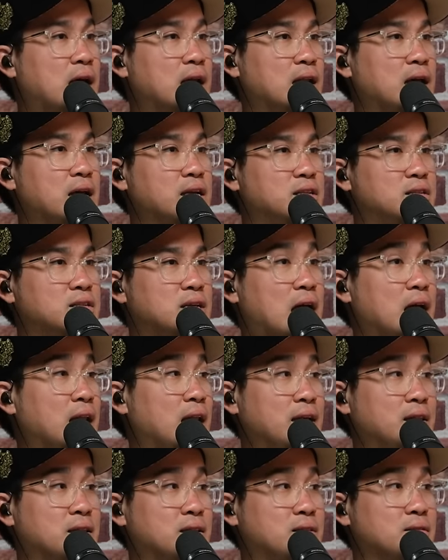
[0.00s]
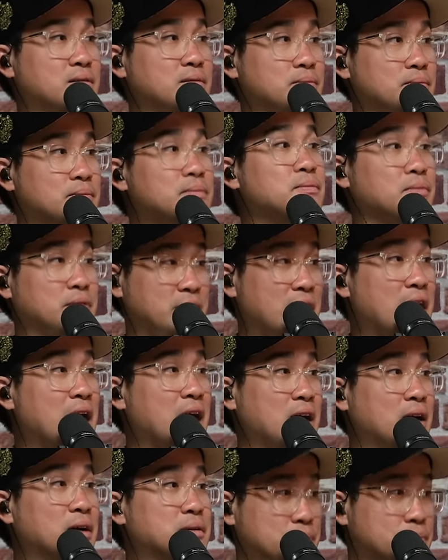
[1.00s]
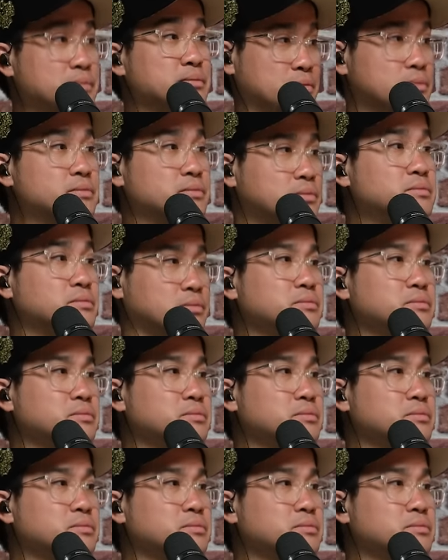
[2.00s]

I liked mm, I part liked, of the world, part yeah. of the world, under the